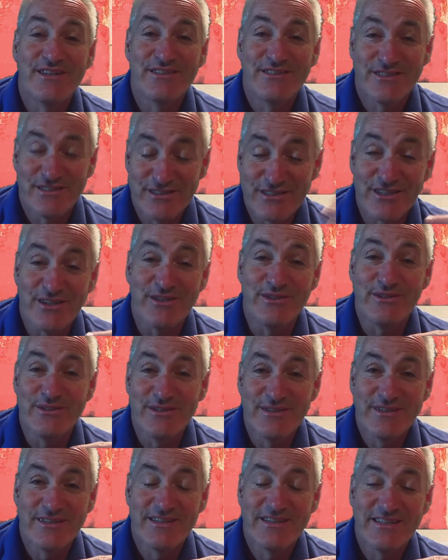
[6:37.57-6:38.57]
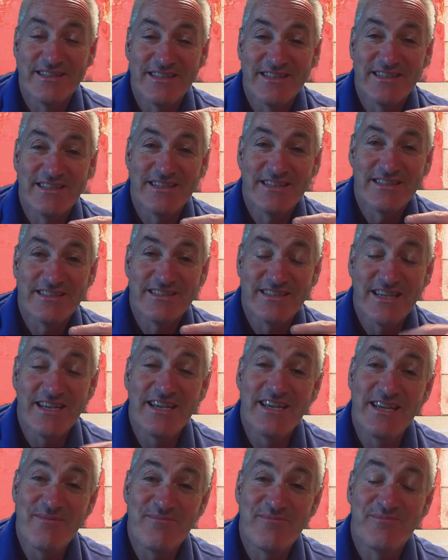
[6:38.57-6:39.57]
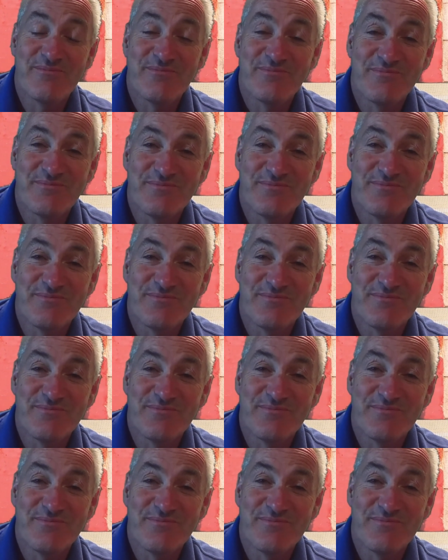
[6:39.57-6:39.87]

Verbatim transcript: to do to him.